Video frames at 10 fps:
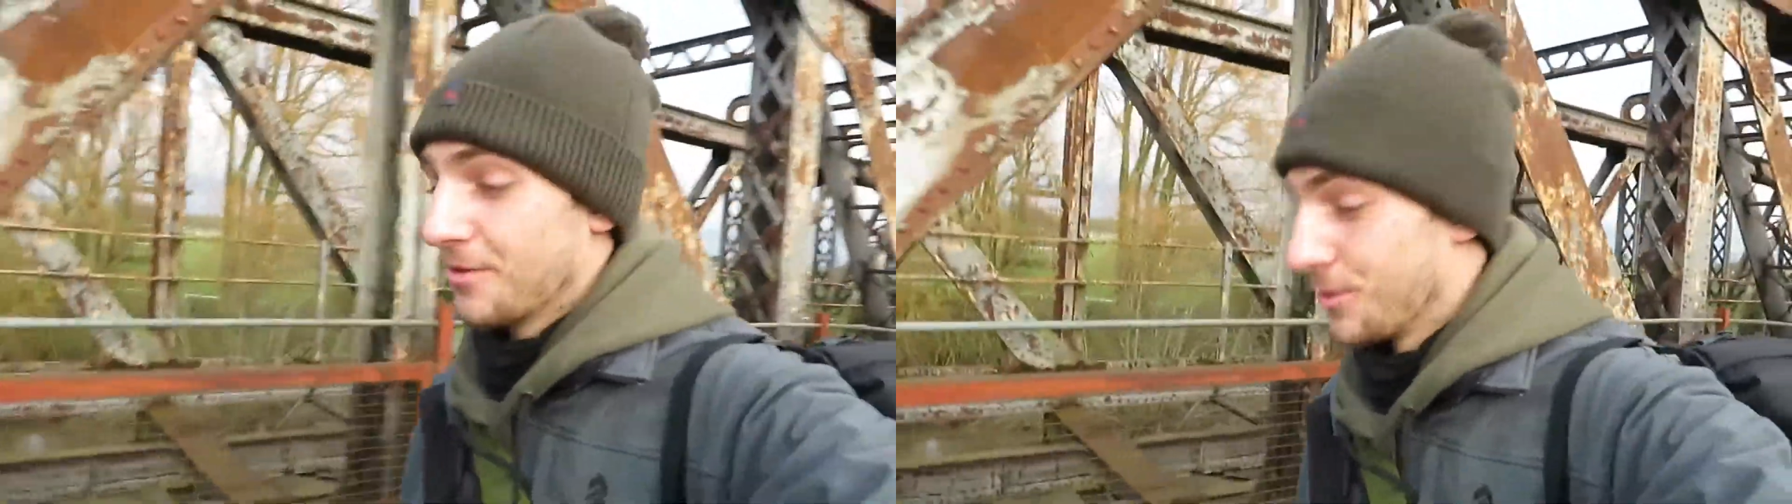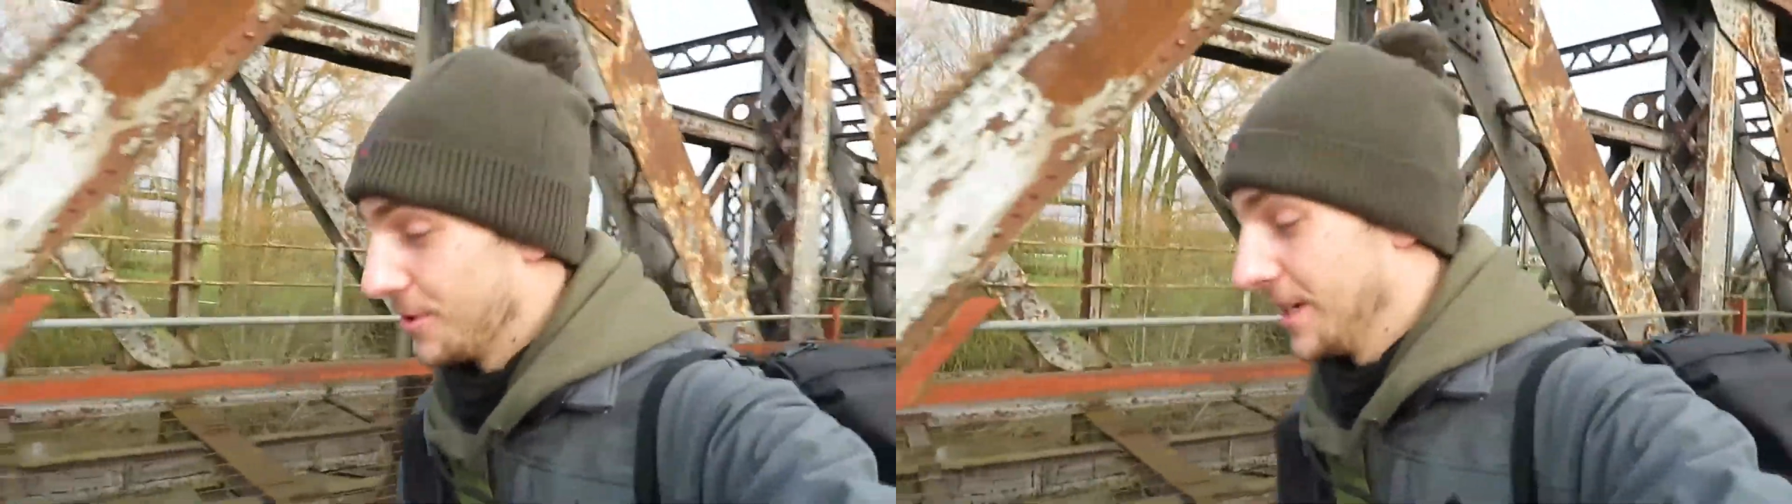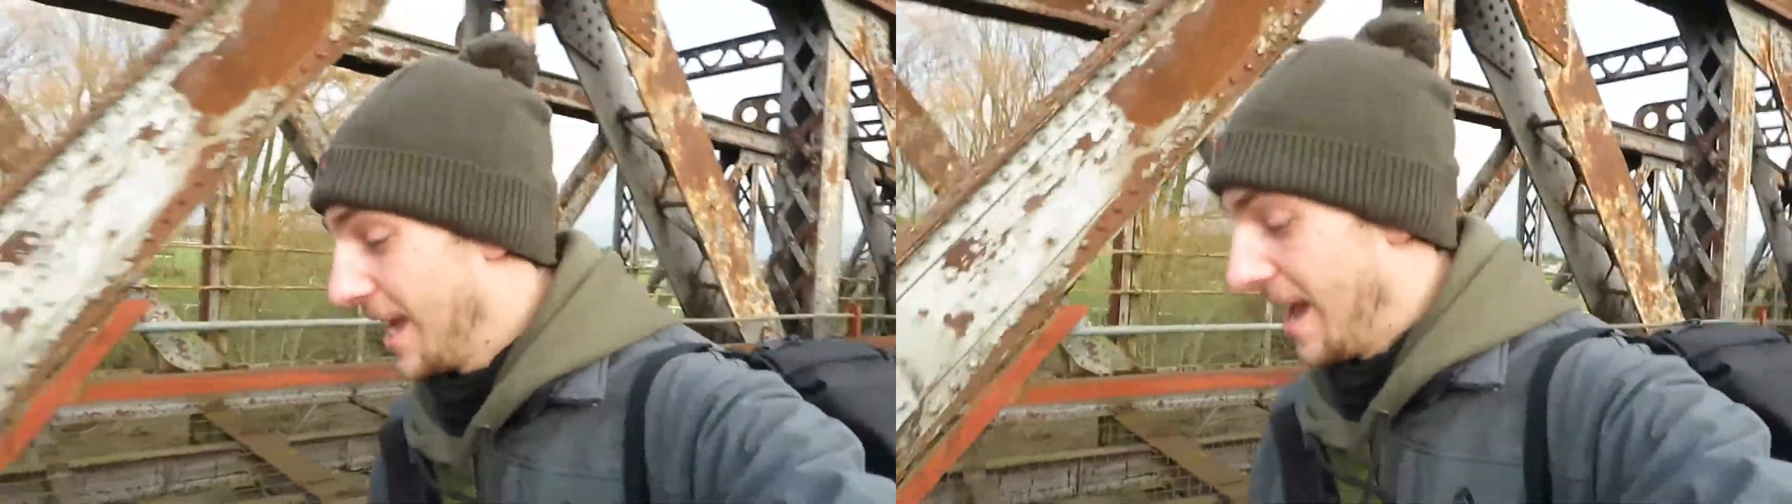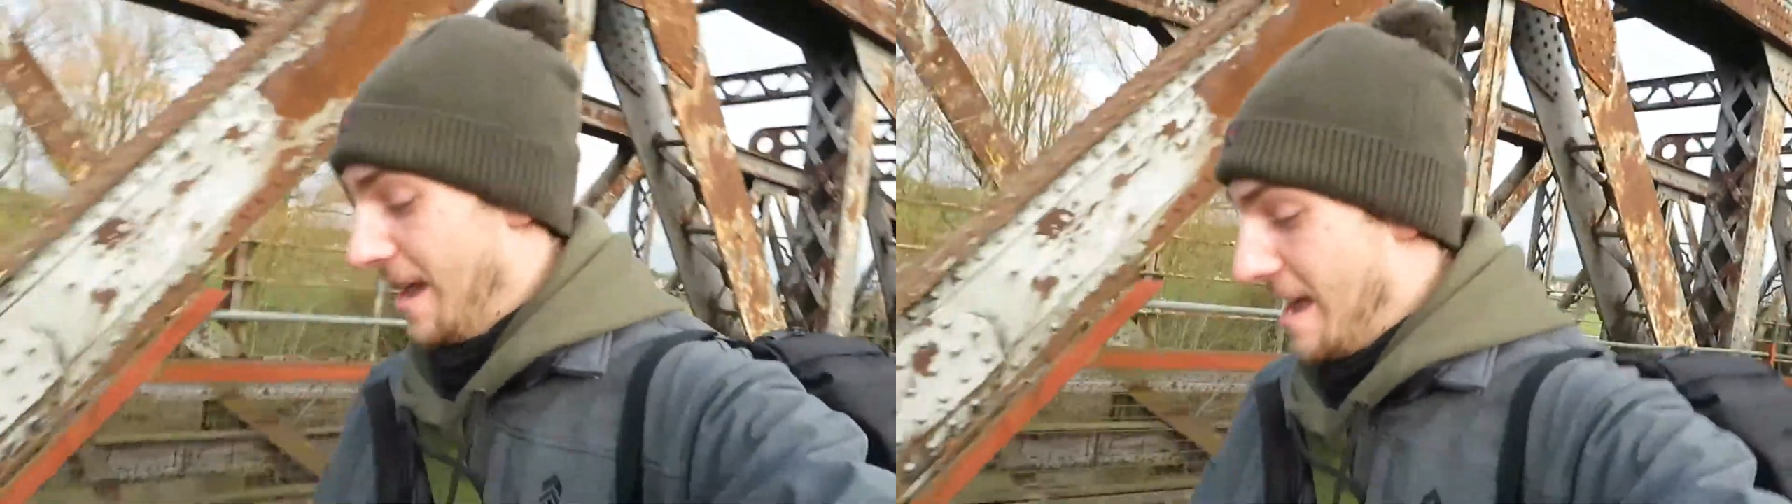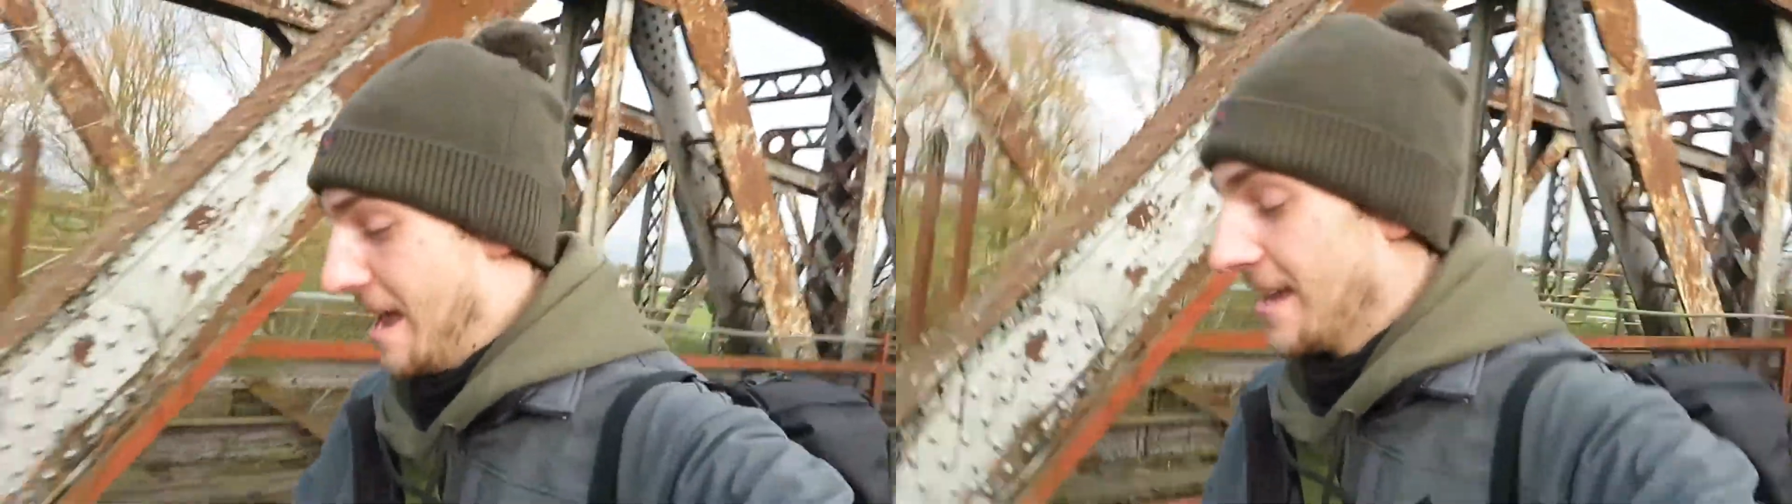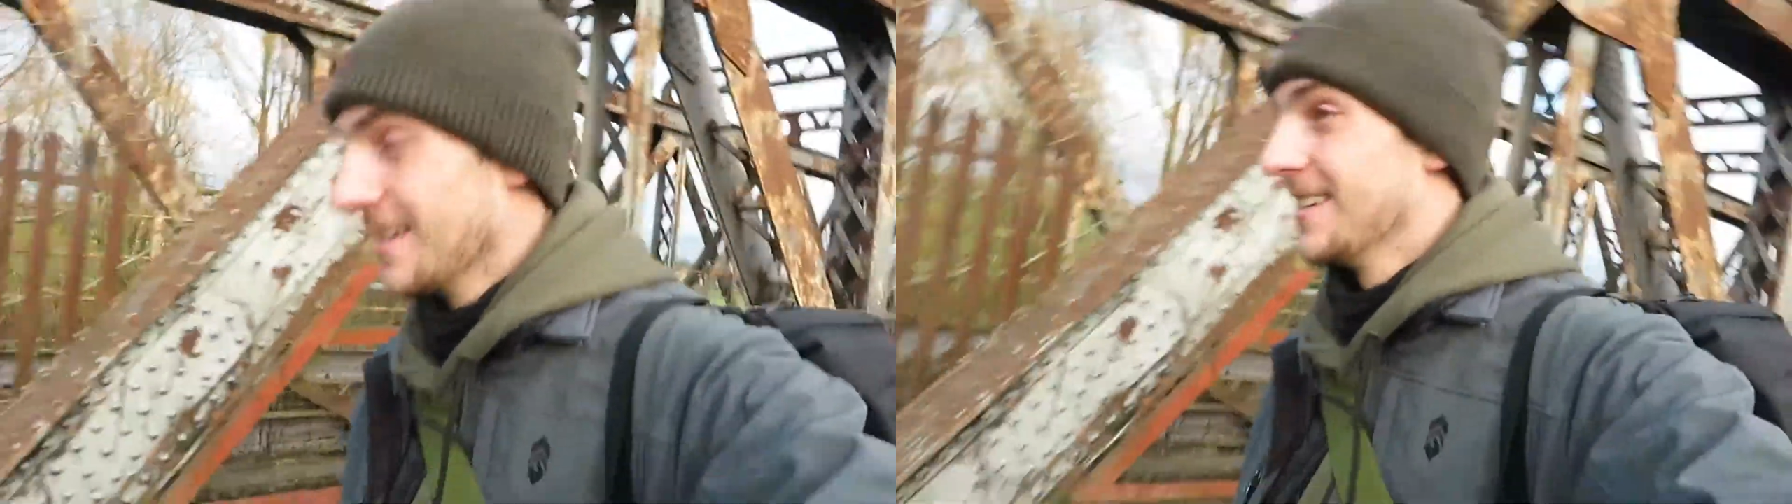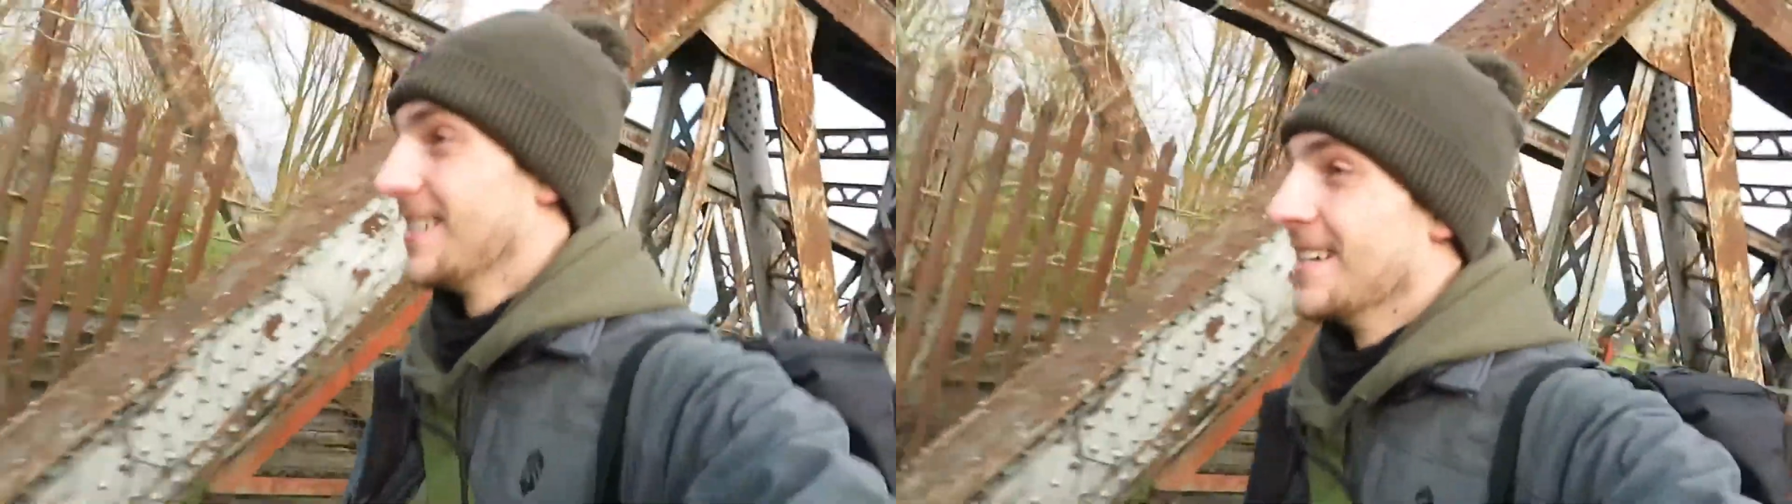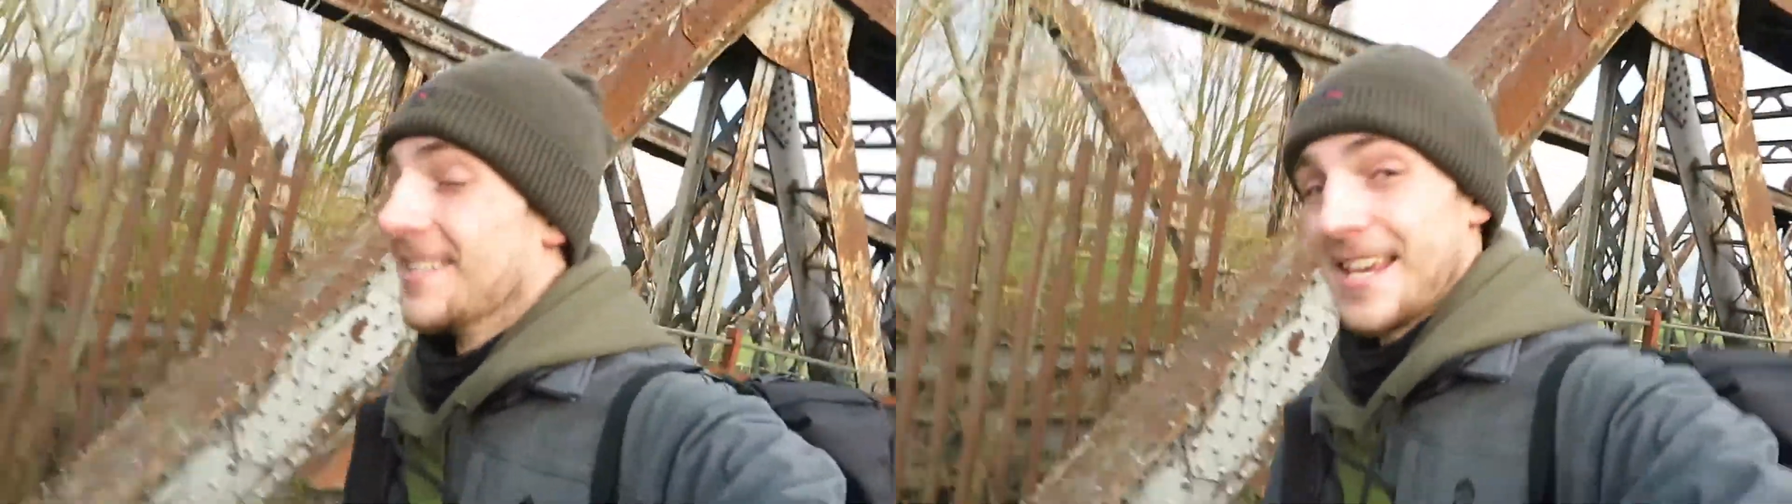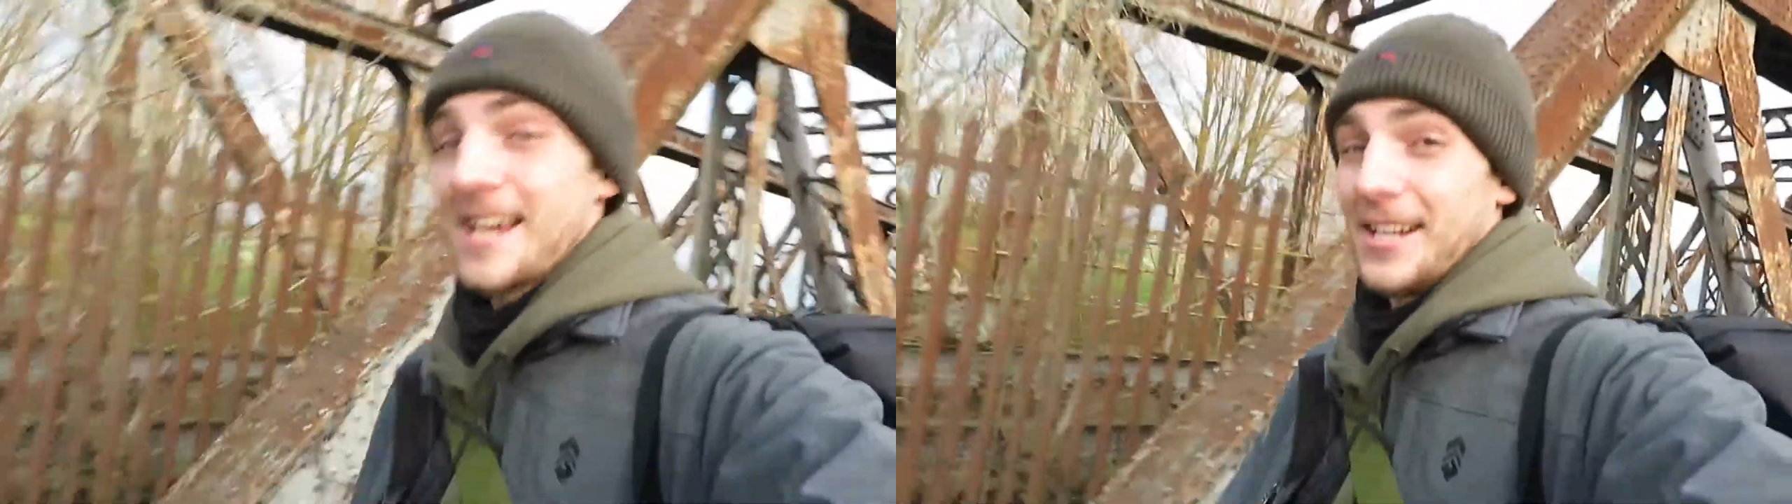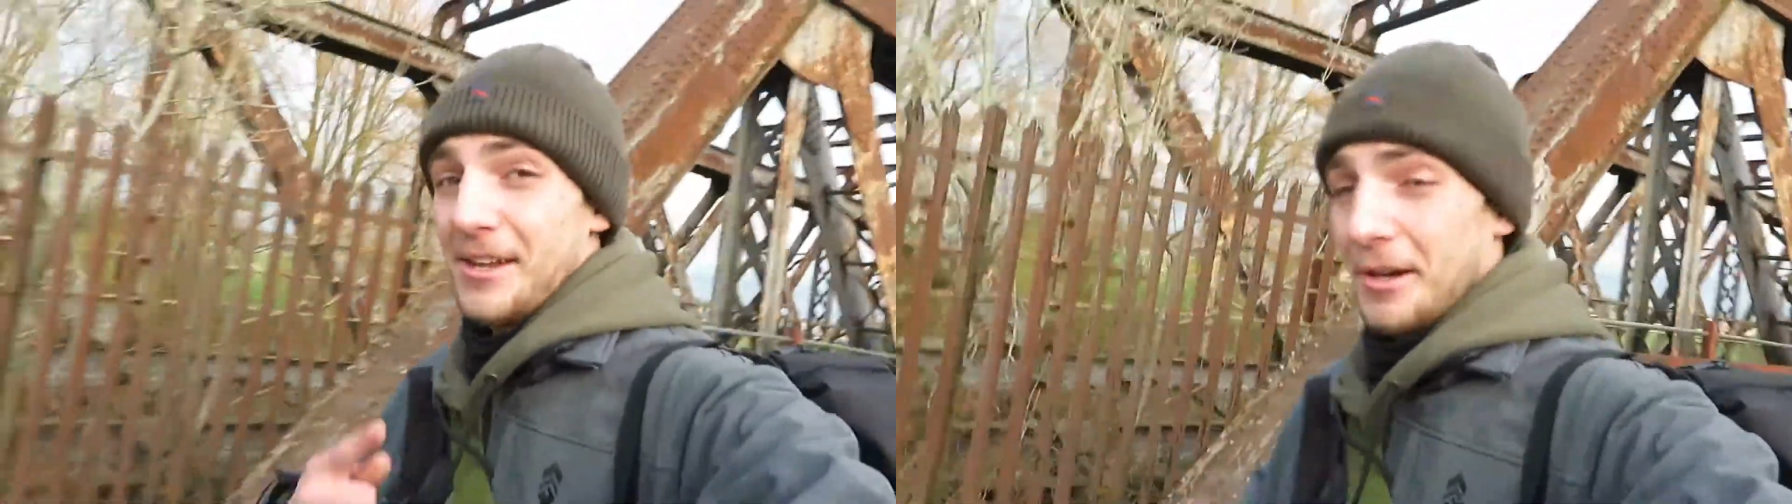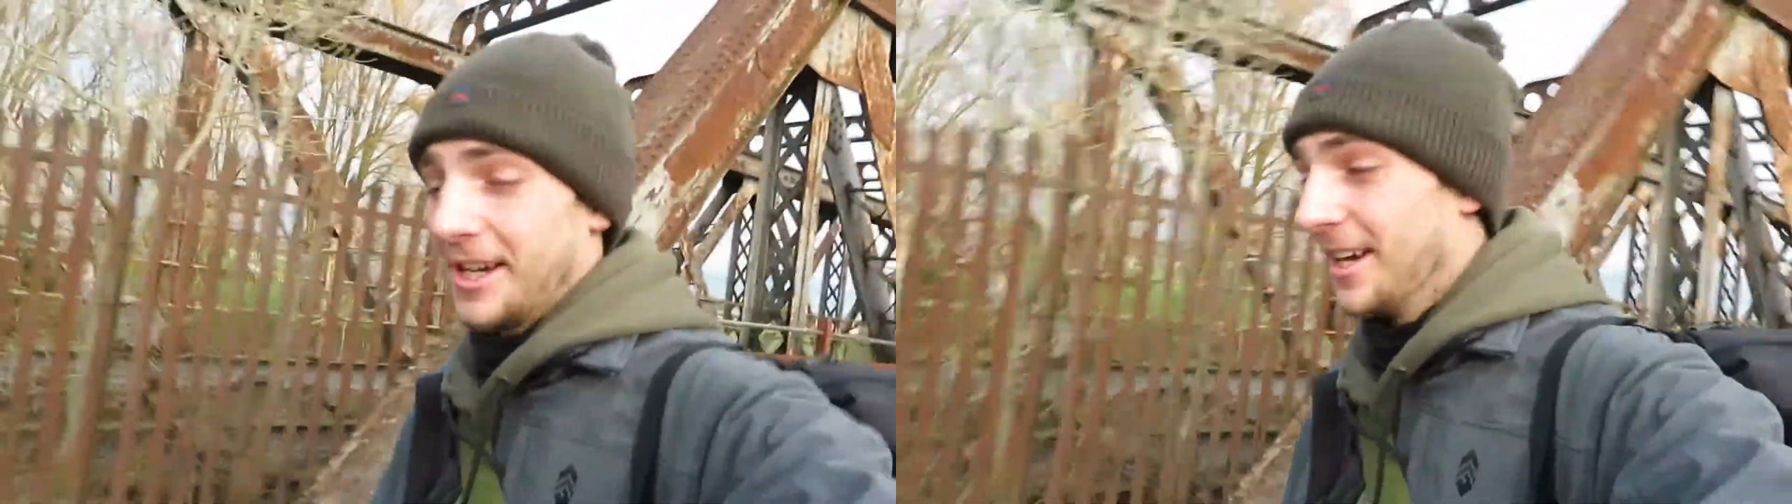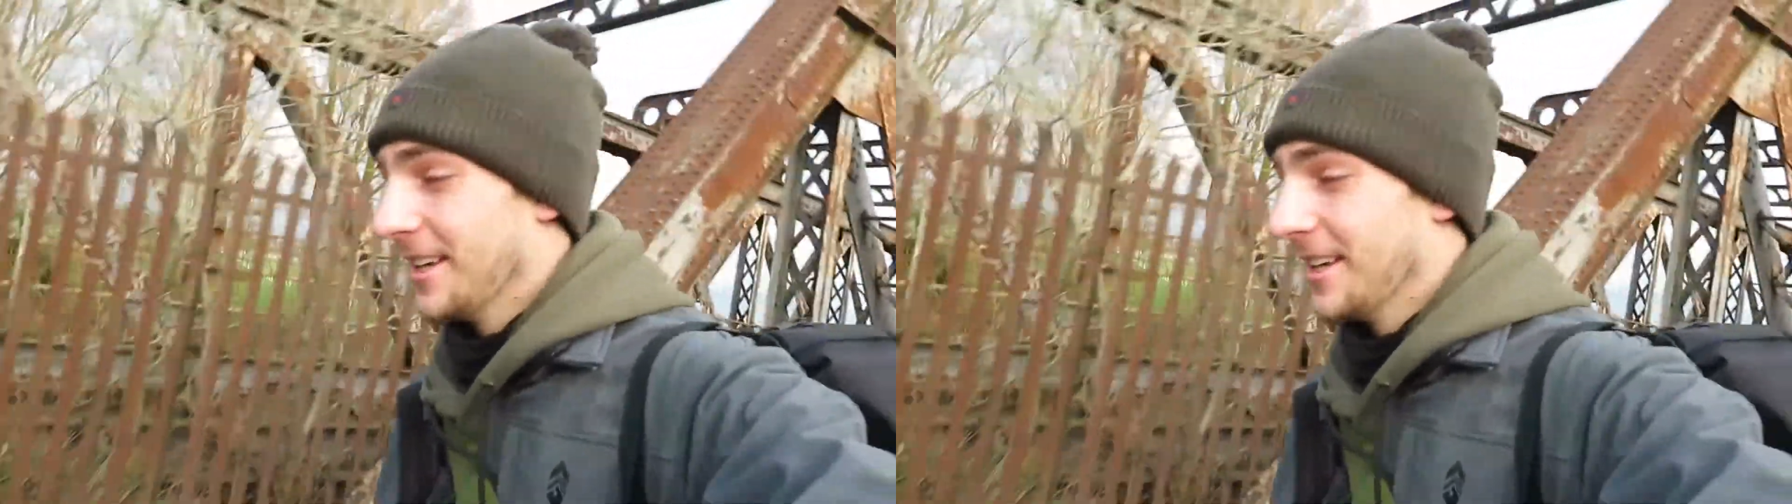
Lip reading: through to get here. Take a look.